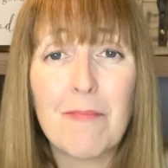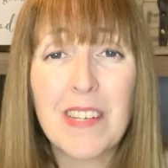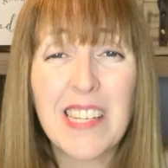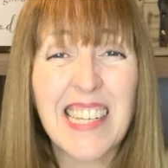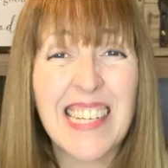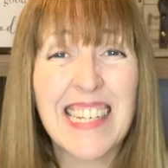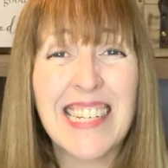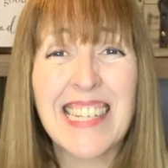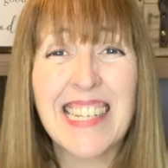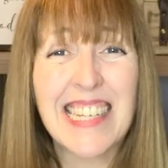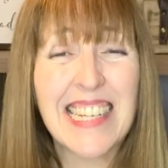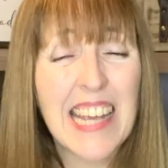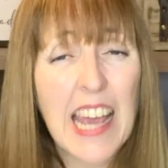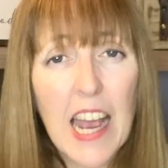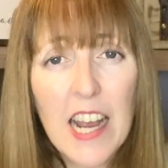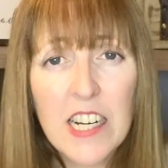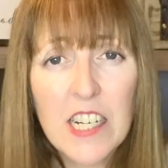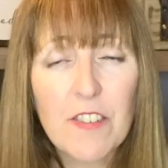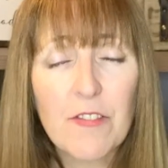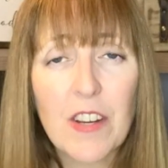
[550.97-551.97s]
can
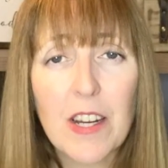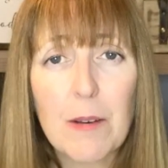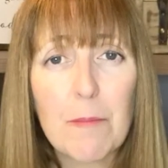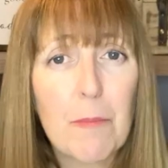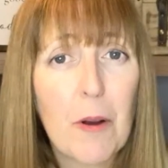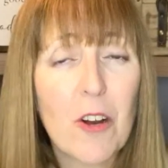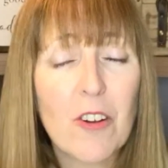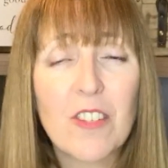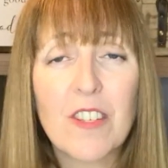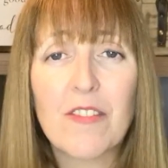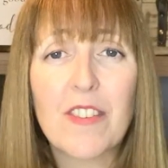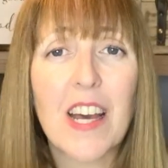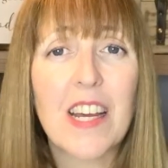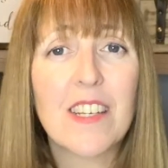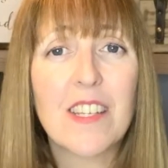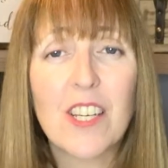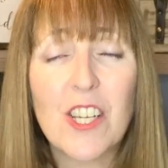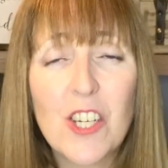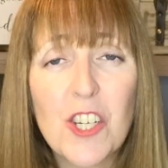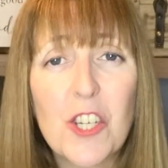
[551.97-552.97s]
deactivate parts of that
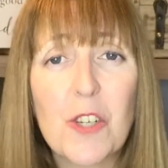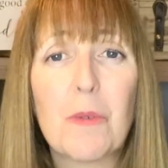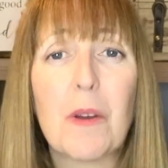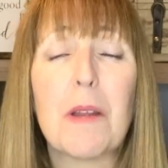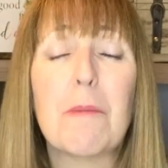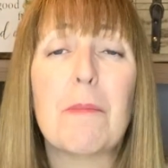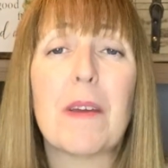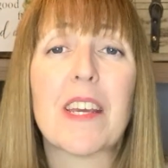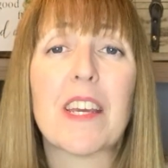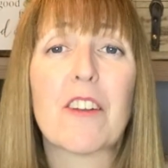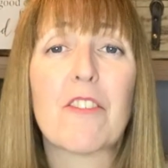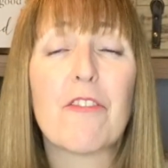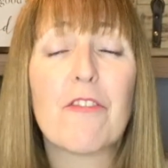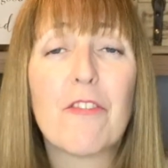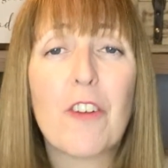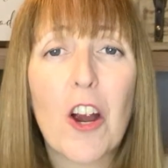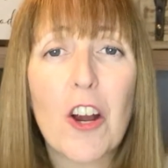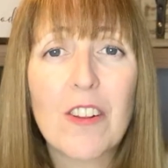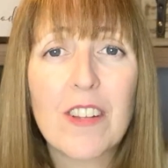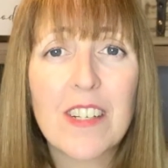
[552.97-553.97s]
tissue and make it
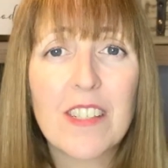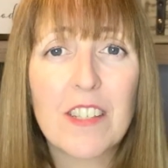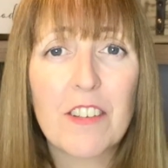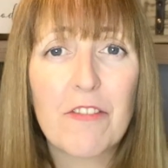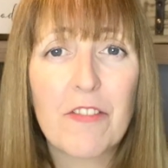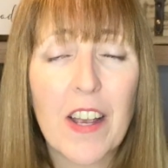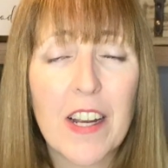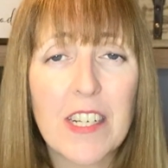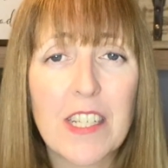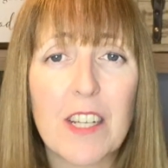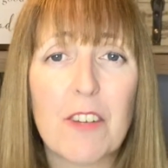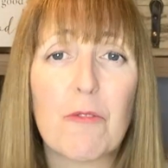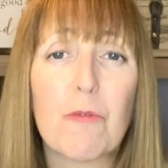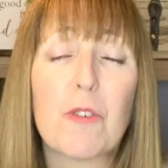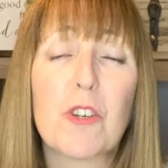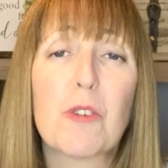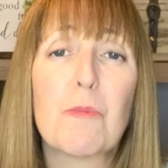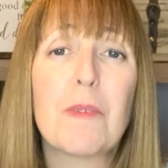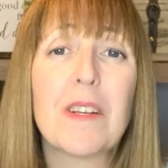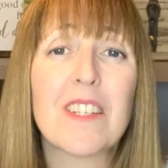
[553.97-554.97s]
far less effective,
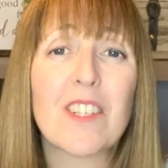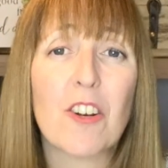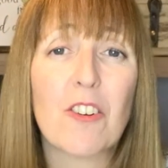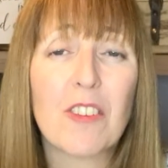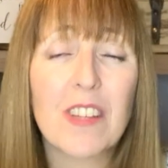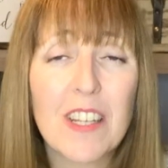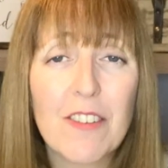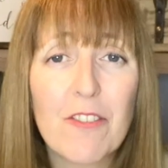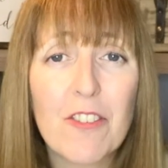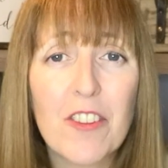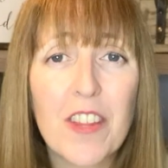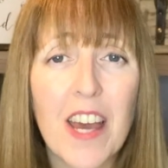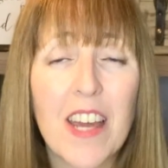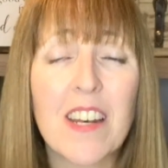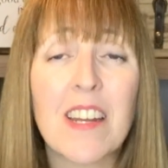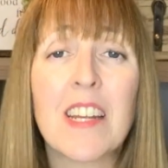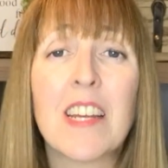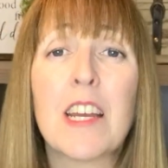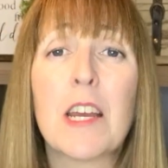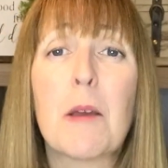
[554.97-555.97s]
which means our liver then
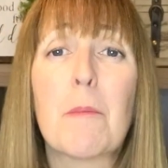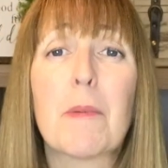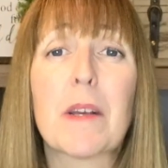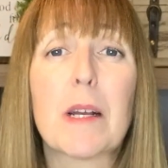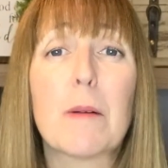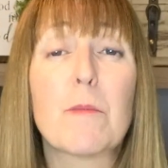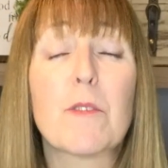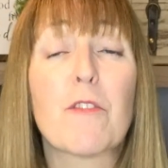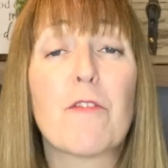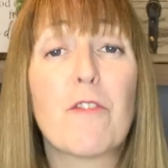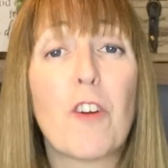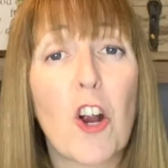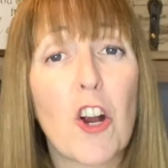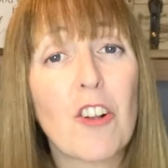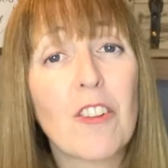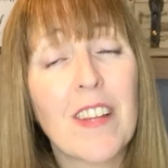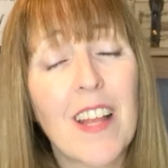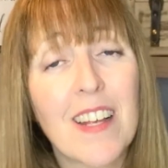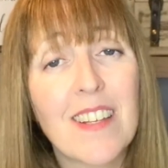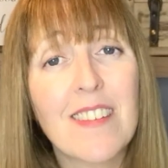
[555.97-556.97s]
becomes far
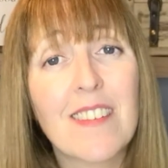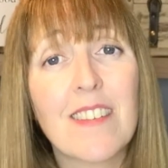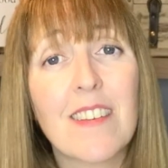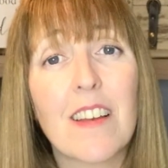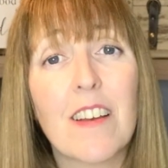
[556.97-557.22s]
less